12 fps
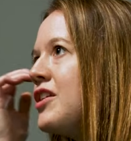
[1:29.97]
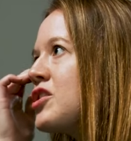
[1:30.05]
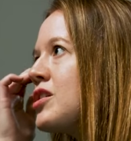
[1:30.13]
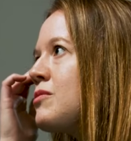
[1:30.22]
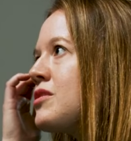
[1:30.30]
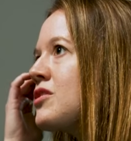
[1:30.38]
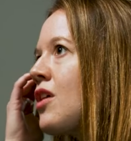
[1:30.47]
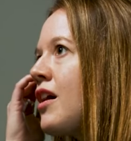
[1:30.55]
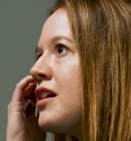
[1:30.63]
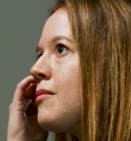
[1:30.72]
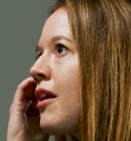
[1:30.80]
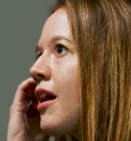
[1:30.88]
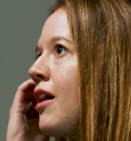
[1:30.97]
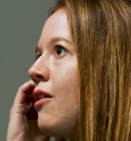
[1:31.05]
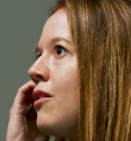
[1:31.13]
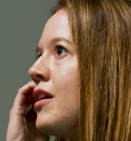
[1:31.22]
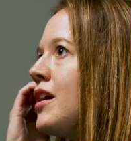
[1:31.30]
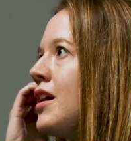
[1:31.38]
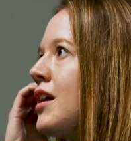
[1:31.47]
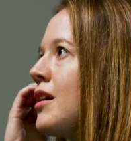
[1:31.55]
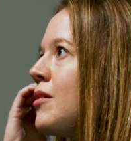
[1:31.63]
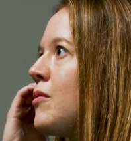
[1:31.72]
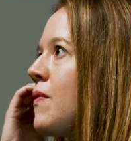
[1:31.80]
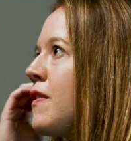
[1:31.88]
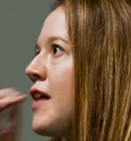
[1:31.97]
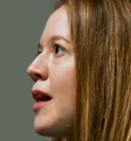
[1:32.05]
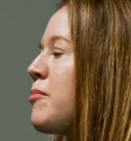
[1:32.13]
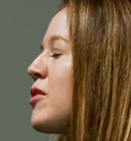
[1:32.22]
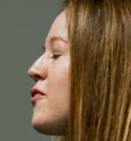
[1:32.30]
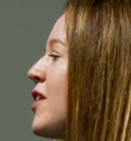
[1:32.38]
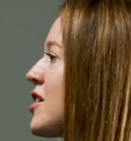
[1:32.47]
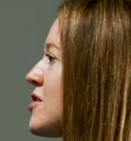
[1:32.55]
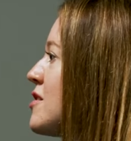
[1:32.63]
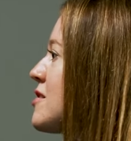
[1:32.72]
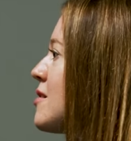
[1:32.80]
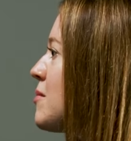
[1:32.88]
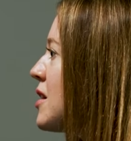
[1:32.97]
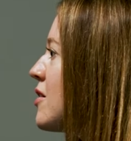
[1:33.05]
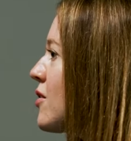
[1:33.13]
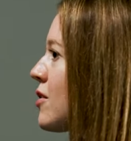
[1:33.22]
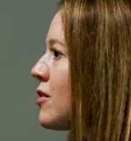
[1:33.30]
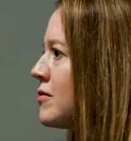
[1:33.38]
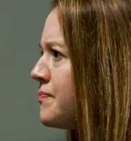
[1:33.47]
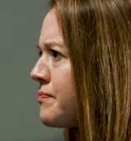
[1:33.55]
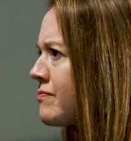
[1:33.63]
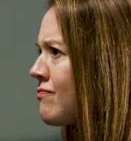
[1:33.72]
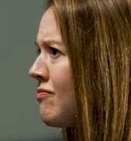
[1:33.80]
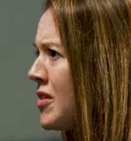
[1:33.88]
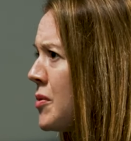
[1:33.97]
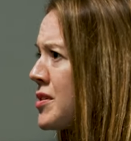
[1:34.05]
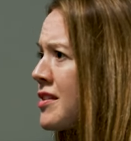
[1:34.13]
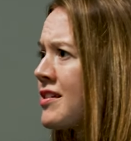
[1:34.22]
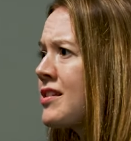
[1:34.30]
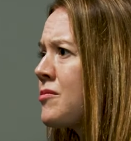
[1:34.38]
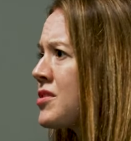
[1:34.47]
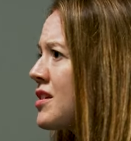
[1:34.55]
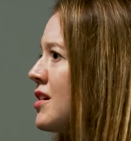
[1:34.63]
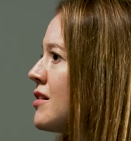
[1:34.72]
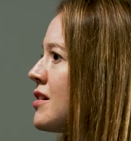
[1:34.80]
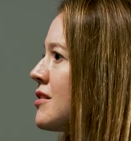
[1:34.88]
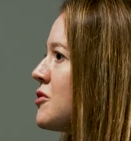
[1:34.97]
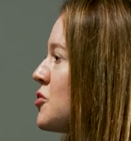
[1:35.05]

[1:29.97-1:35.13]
And she was talking about how that perfectionism in her was a thing that was killing the